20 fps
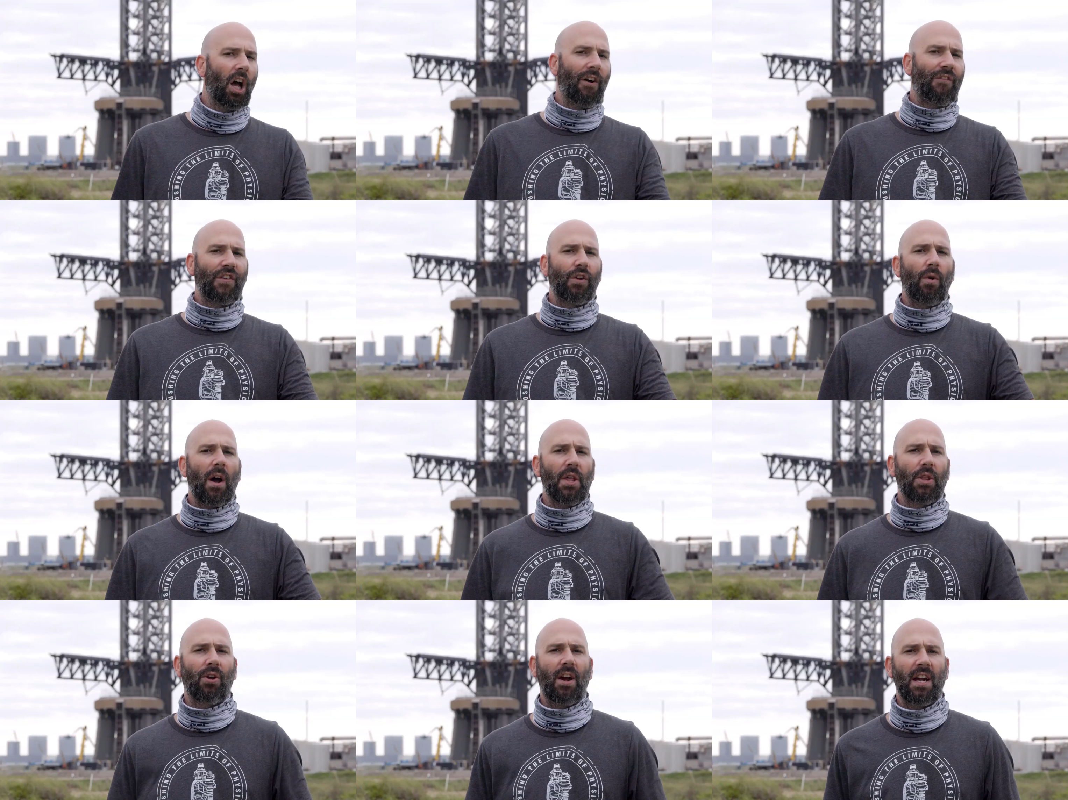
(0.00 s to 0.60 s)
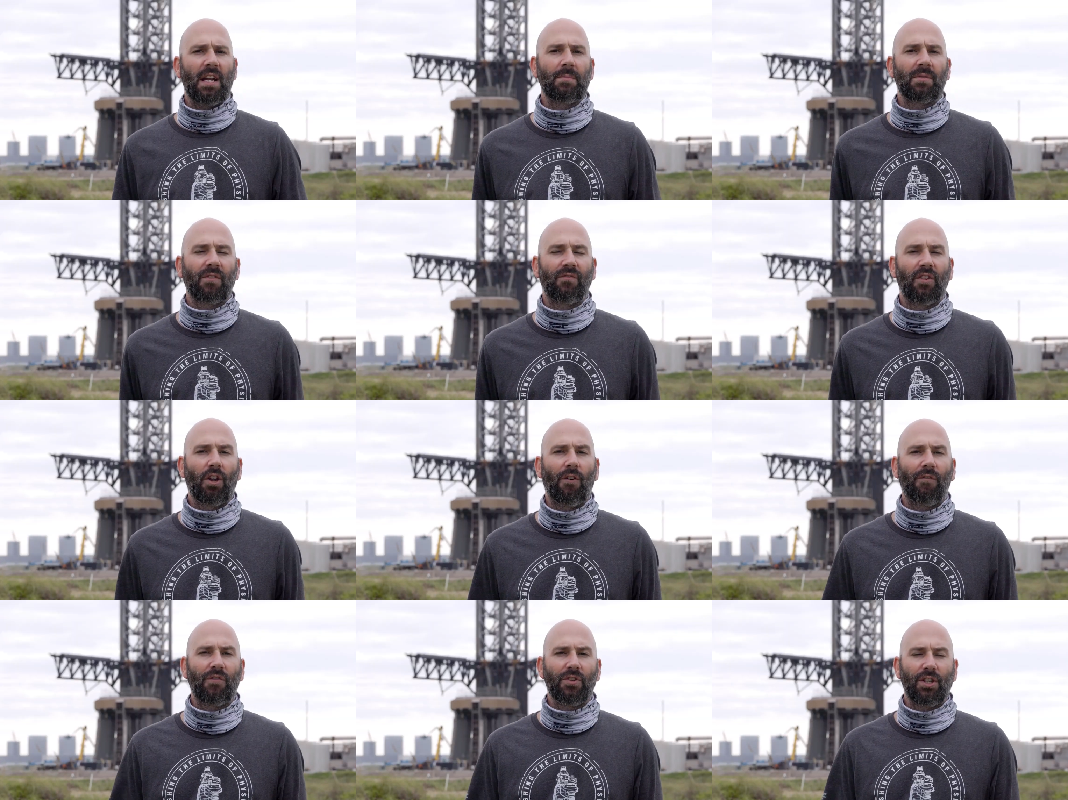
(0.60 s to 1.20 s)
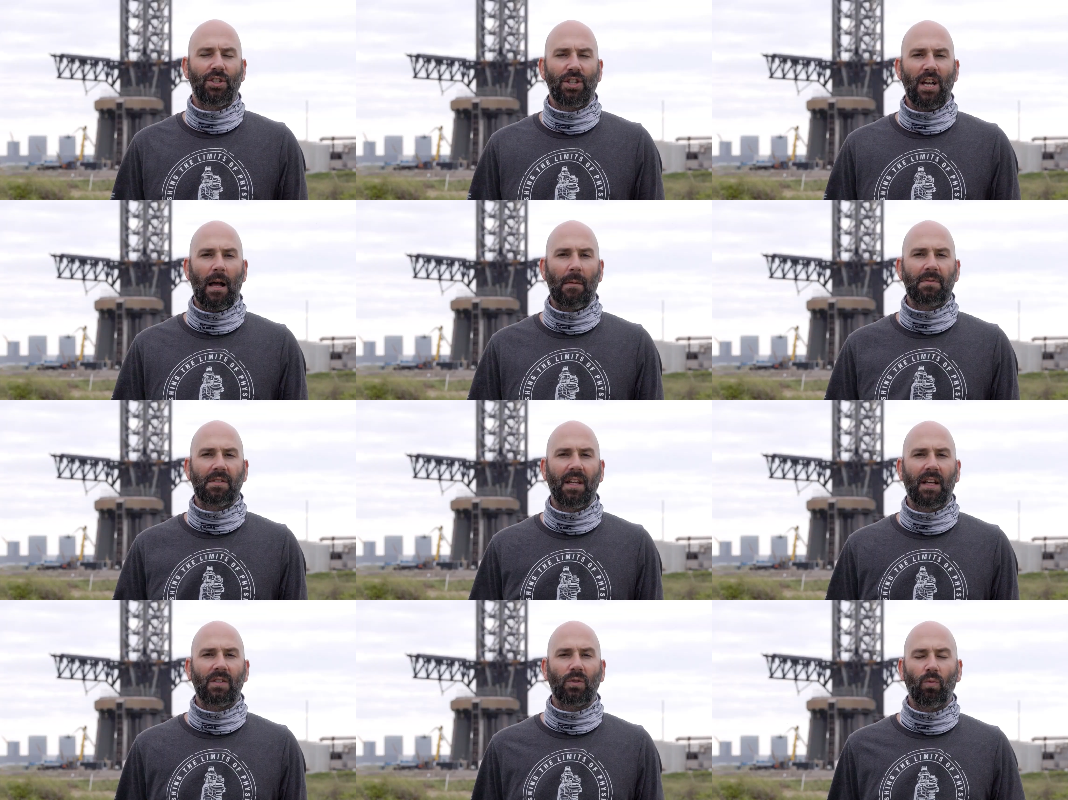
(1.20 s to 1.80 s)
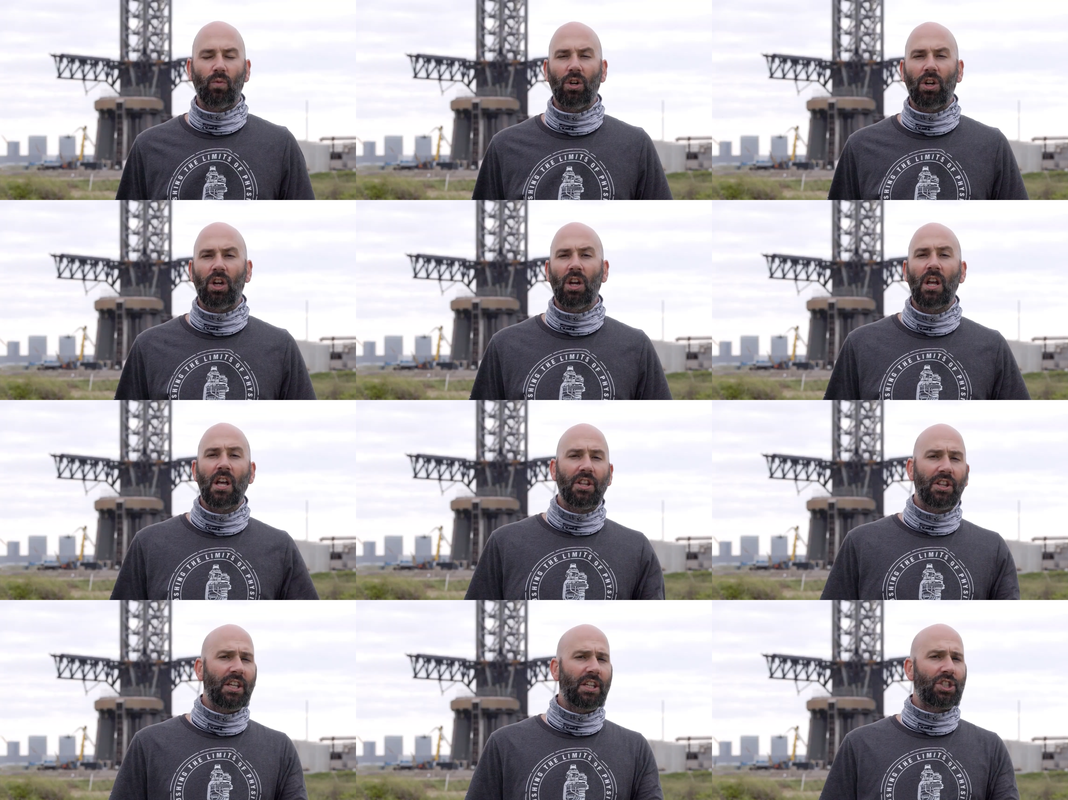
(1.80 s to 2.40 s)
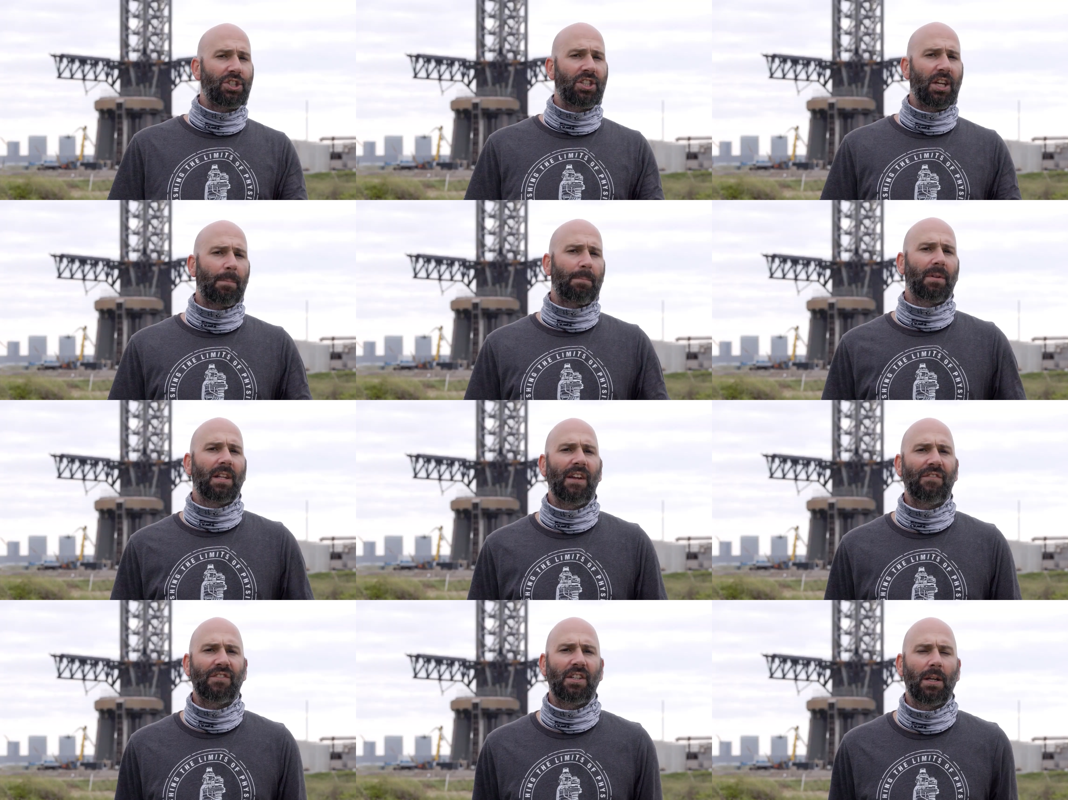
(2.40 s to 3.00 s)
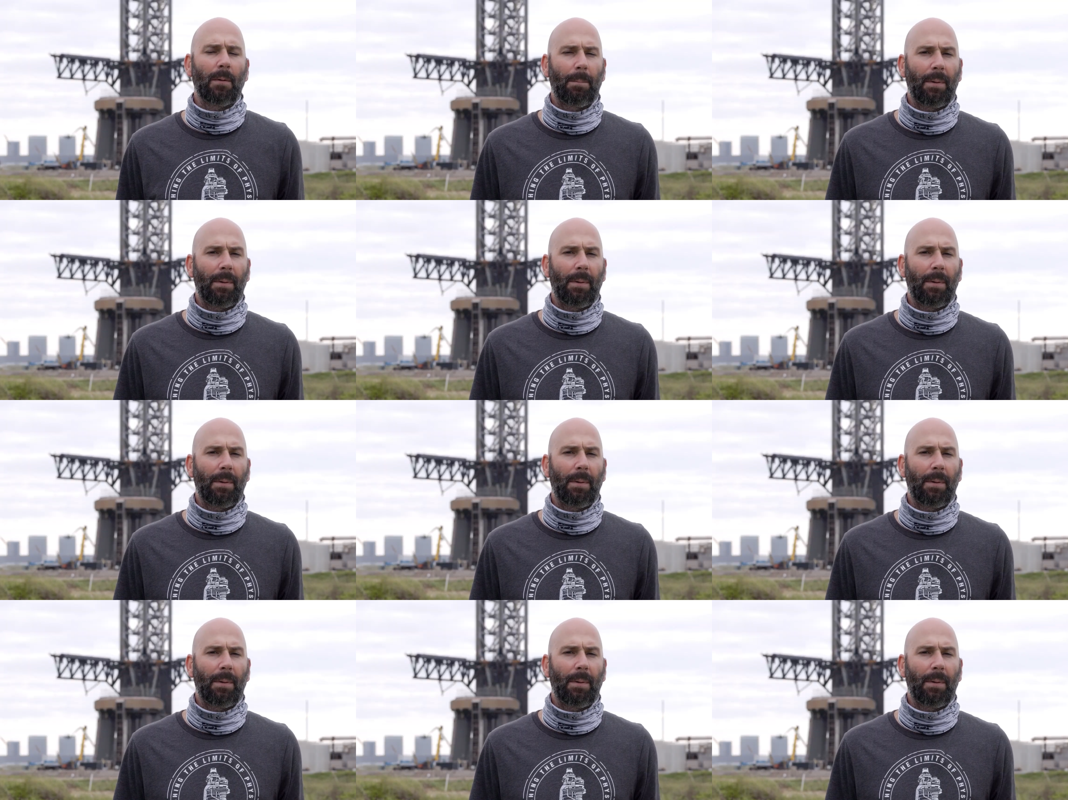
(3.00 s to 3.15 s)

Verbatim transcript: A few other items of note for the chopsticks were the ship lifting